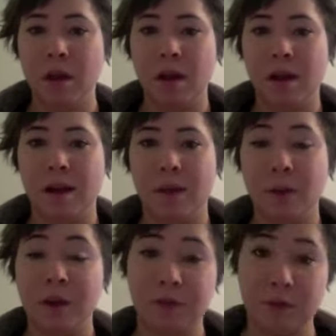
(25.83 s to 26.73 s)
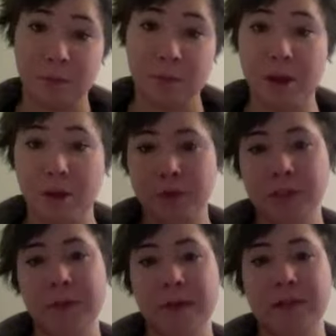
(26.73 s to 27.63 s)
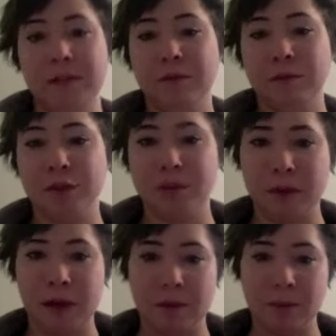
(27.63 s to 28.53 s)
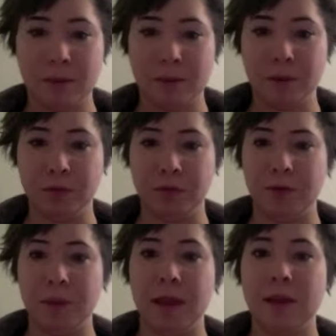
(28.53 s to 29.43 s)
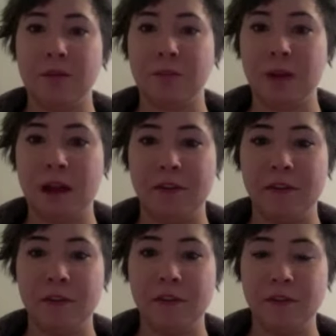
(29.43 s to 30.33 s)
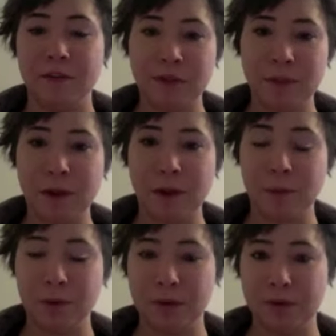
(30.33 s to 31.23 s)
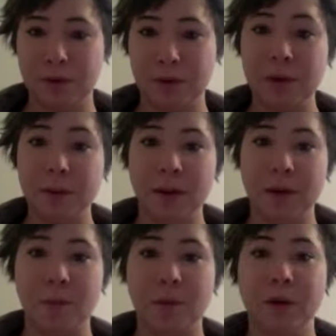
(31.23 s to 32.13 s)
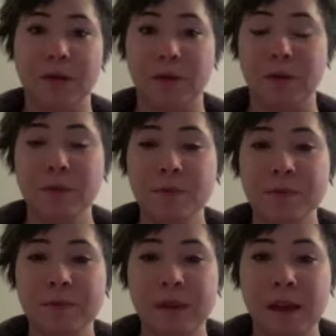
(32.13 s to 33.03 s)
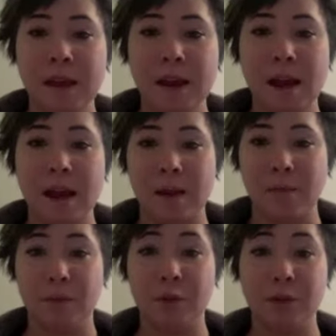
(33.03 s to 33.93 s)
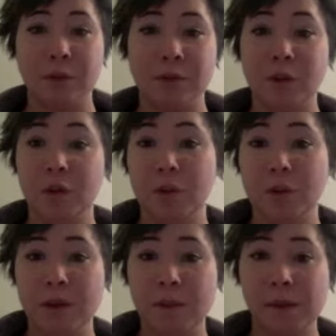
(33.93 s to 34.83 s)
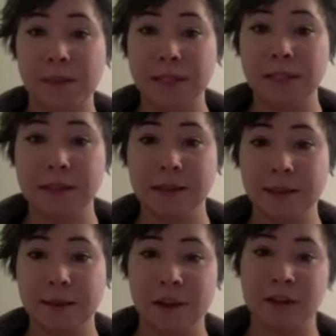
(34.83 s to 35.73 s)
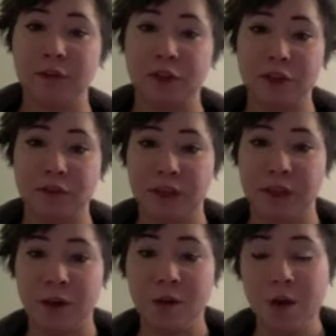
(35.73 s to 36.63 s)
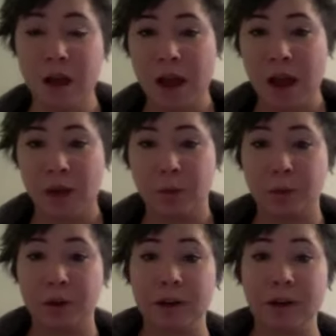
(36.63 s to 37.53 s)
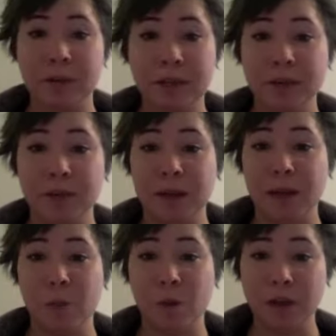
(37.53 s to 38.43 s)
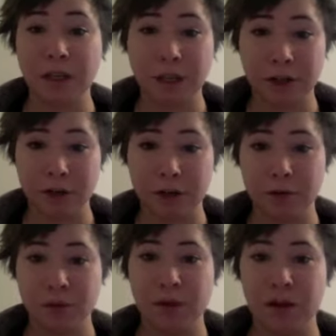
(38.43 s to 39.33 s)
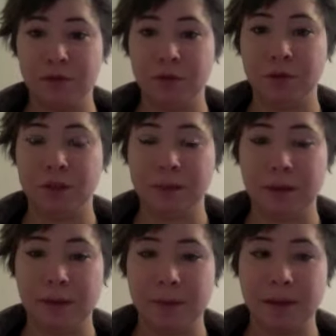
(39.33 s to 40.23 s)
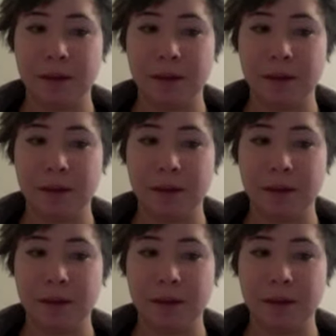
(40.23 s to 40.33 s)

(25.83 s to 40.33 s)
and from the male perspective, which is why we're both doing it. We'll have a female point of view and a male point of view. For those of you that maybe didn't see my first video, we're going to be doing a 1-year raw food experiment,